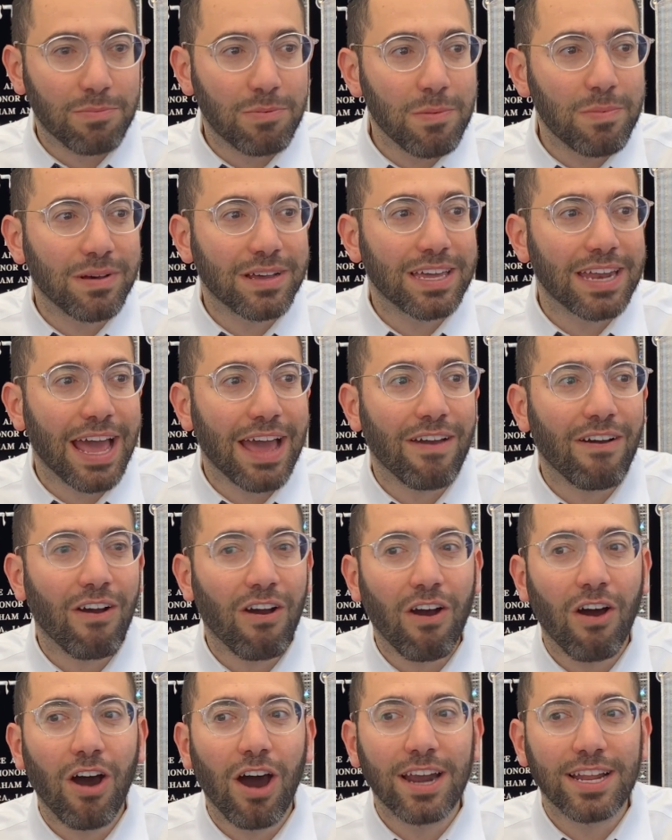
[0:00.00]
People can have
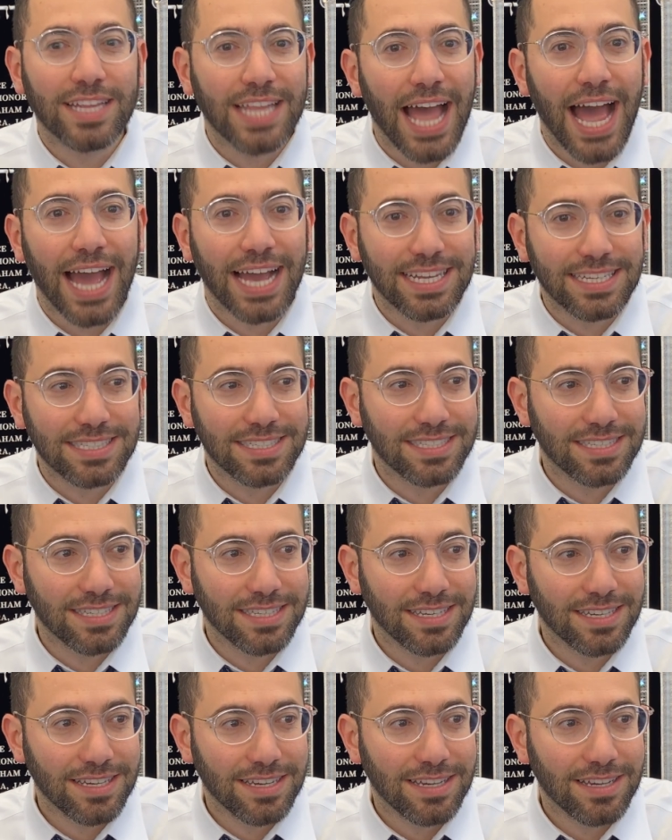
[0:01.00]
heart attacks
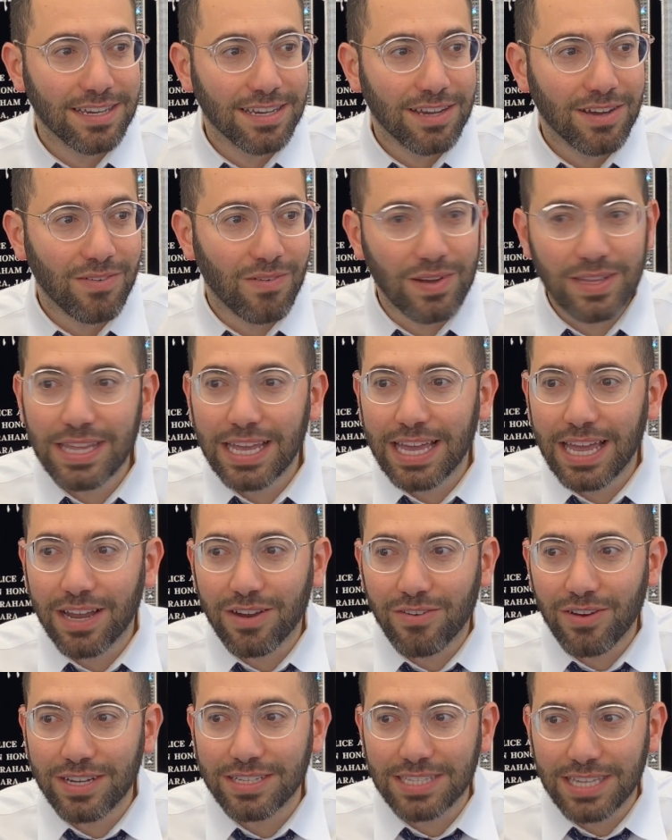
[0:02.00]
when they get
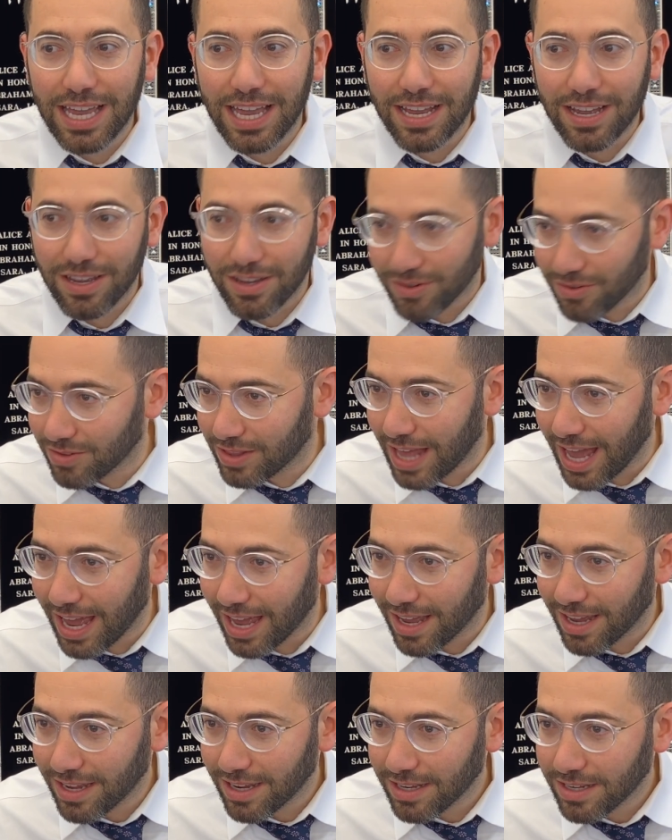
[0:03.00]
crazy angry. You knew
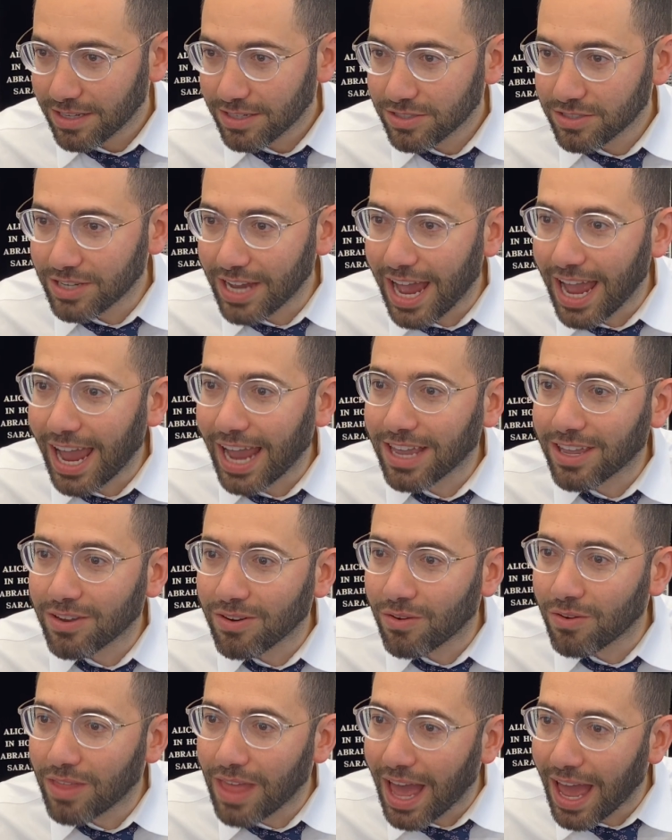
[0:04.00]
that? Jack, you
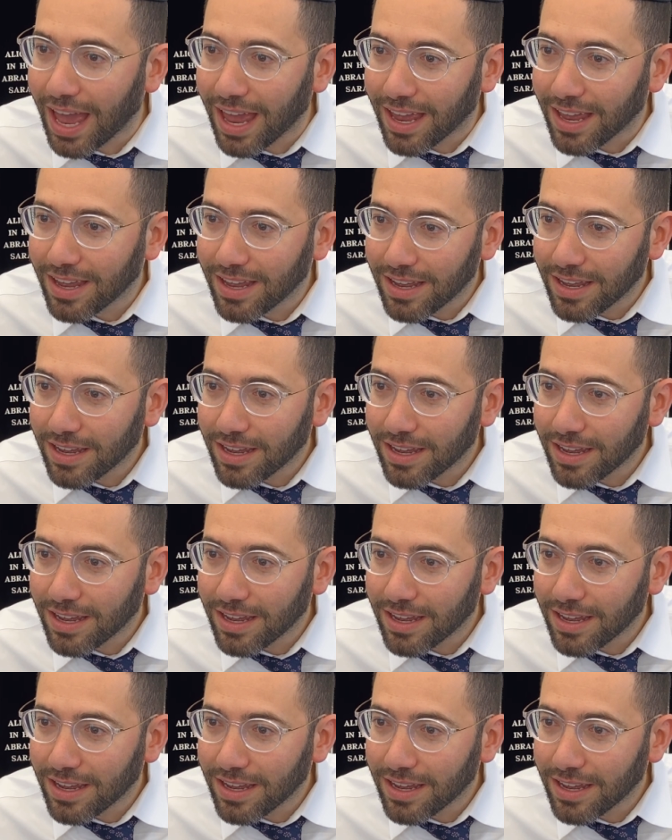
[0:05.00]
knew that?